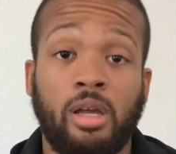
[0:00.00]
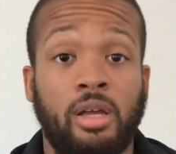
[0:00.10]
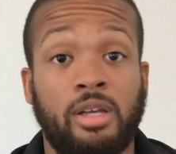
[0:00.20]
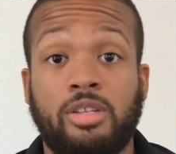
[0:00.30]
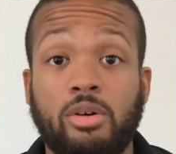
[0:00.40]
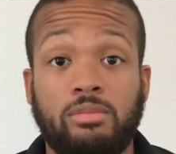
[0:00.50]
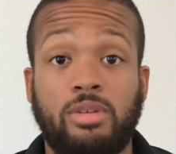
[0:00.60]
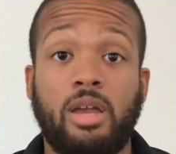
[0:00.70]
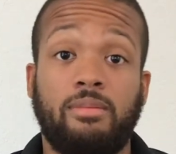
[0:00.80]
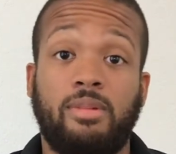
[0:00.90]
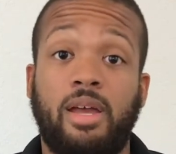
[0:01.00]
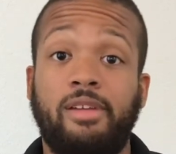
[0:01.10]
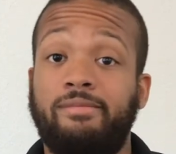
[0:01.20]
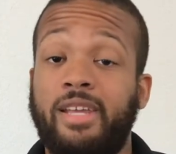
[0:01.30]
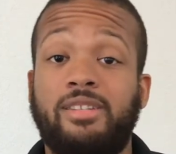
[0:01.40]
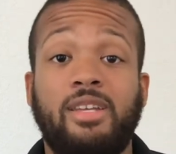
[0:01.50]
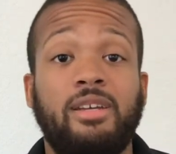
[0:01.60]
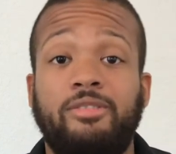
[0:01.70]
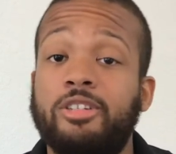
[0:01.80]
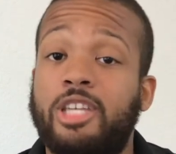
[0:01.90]
And so, yeah, hey, that's
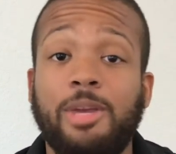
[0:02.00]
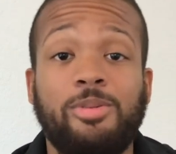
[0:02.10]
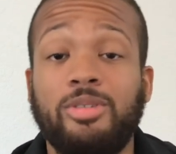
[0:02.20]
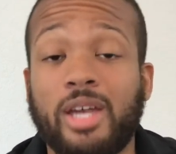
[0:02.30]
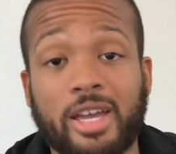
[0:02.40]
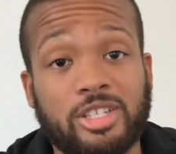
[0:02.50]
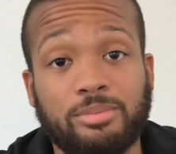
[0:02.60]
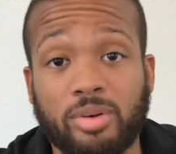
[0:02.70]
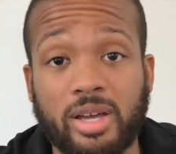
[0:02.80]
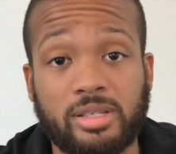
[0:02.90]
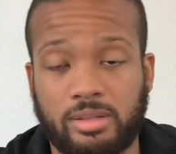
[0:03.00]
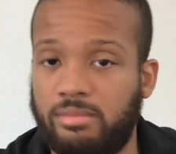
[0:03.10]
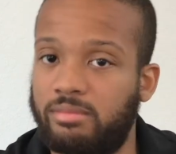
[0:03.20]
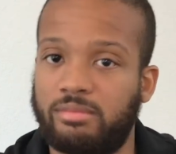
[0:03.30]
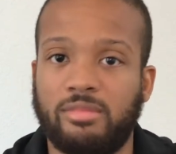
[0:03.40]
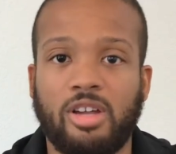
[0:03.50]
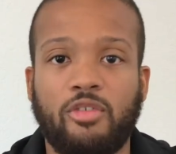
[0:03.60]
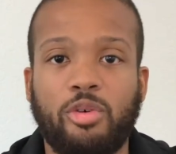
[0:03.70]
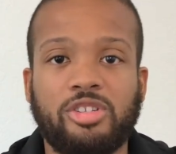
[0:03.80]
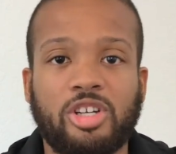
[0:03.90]
it. Just keeping you guys abreast of
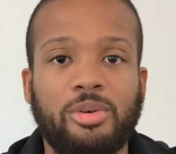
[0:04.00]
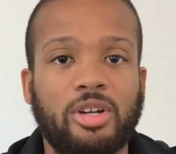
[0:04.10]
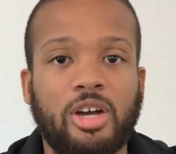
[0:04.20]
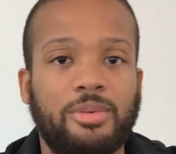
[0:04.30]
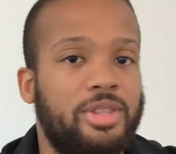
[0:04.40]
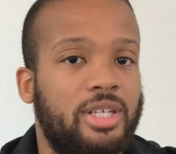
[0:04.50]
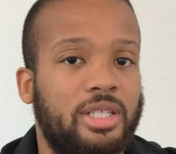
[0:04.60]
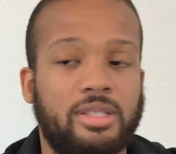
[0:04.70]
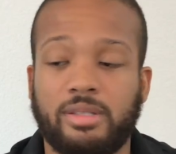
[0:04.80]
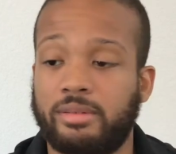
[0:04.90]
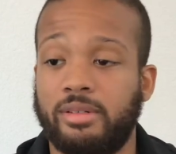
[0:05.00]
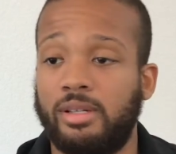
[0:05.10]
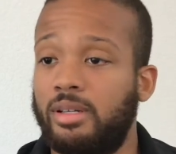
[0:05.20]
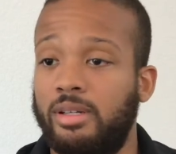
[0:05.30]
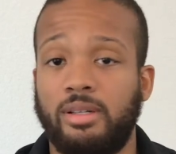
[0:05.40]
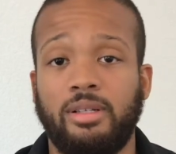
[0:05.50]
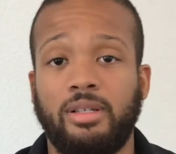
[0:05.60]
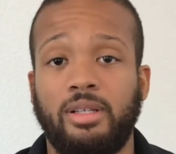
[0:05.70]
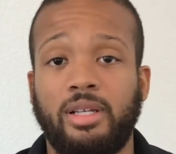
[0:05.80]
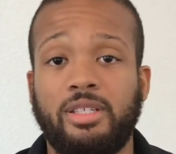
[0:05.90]
what's going on with us.
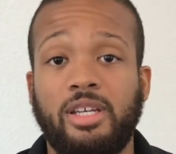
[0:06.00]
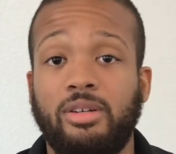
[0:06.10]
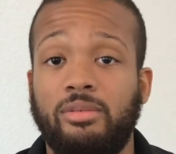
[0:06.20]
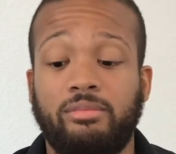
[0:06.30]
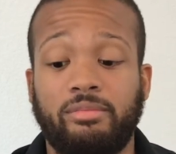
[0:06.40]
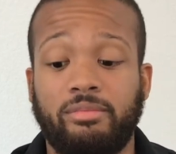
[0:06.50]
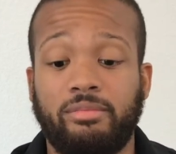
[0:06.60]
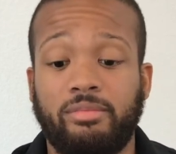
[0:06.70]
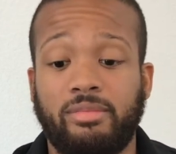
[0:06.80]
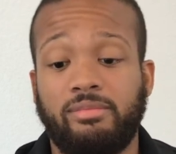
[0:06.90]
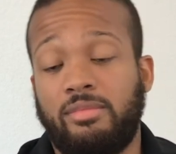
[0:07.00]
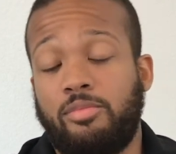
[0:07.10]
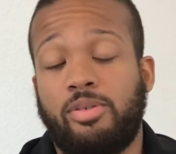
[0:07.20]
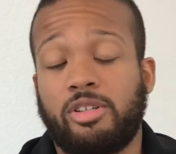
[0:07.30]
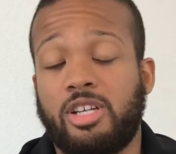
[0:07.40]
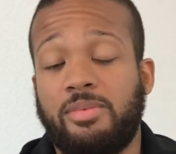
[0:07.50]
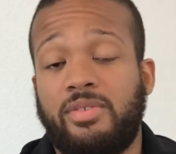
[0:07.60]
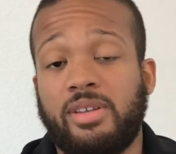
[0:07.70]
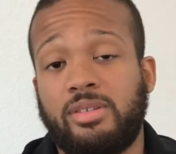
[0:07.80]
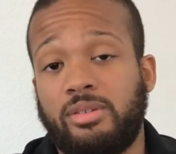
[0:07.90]
Like I said, I'm a part-time
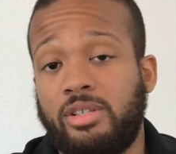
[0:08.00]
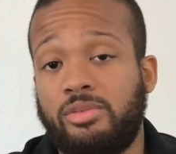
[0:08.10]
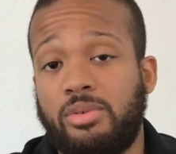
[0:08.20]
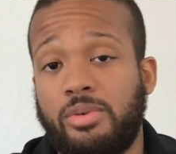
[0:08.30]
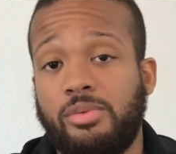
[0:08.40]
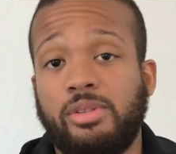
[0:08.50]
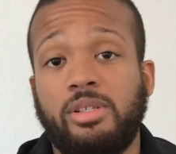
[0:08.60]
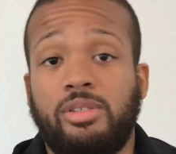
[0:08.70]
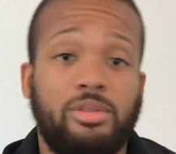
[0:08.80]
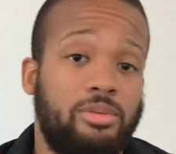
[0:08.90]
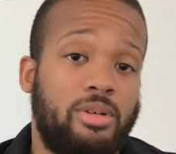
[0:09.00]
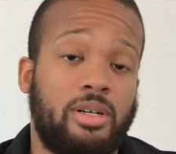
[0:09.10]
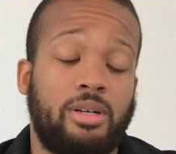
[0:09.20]
investor. This is what we really do.